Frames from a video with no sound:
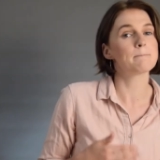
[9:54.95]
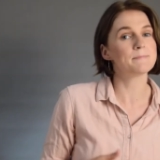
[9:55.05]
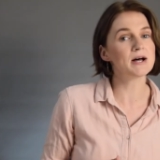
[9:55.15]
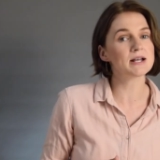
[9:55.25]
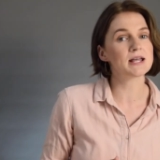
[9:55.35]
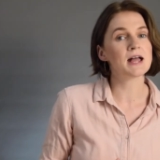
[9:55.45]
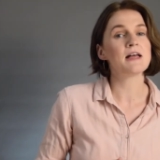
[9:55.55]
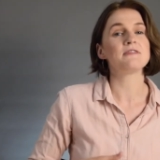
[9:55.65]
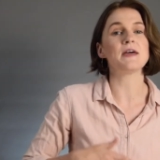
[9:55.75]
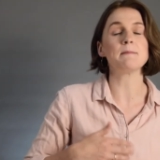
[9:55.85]
but
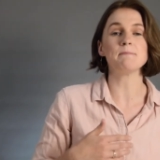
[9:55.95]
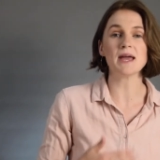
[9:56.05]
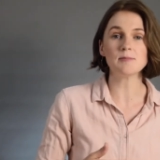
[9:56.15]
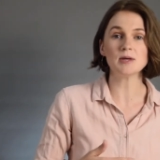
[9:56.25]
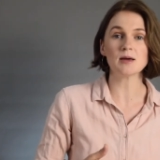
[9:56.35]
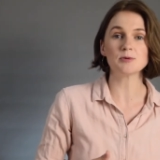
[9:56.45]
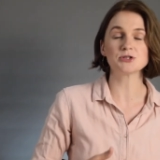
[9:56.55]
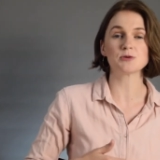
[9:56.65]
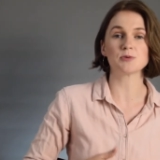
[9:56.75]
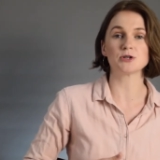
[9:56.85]
they may be able
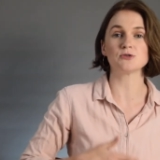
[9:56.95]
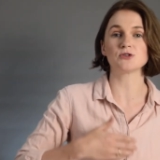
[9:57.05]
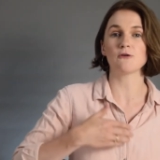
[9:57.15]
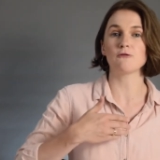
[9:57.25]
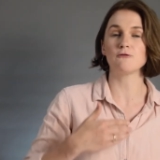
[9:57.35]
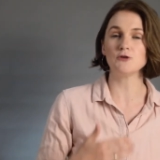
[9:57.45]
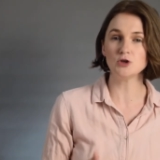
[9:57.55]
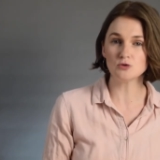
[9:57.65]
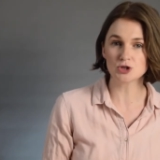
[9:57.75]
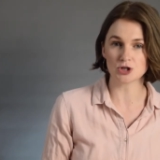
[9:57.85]
to produce
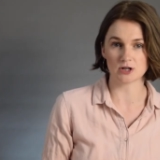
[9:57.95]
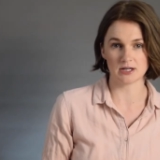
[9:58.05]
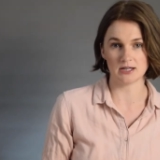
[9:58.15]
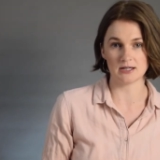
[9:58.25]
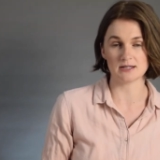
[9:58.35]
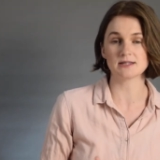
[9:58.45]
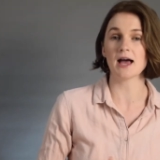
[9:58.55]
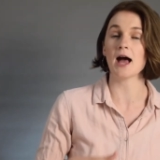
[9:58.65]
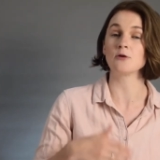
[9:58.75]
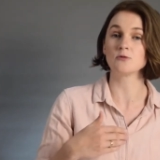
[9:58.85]
future keys
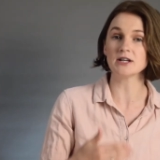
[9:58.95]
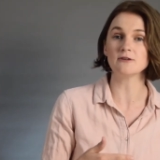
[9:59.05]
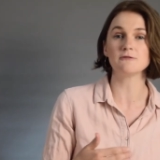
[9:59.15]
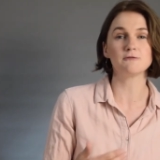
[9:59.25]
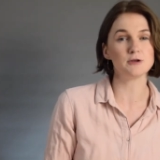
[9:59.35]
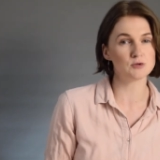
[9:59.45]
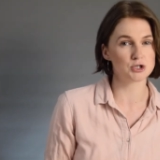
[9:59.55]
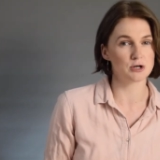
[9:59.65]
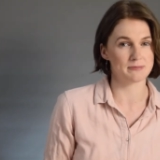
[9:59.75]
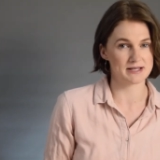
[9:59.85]
and read
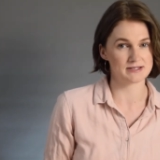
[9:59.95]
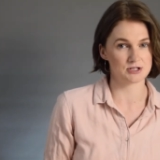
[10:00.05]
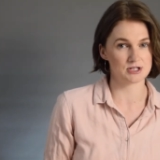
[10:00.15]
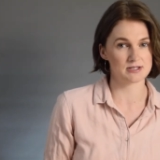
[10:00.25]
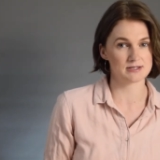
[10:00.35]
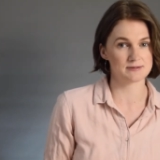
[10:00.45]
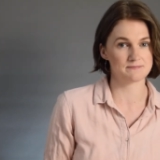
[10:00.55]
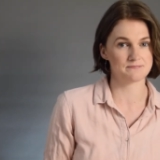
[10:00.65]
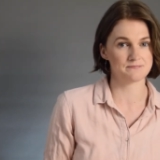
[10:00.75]
future messages.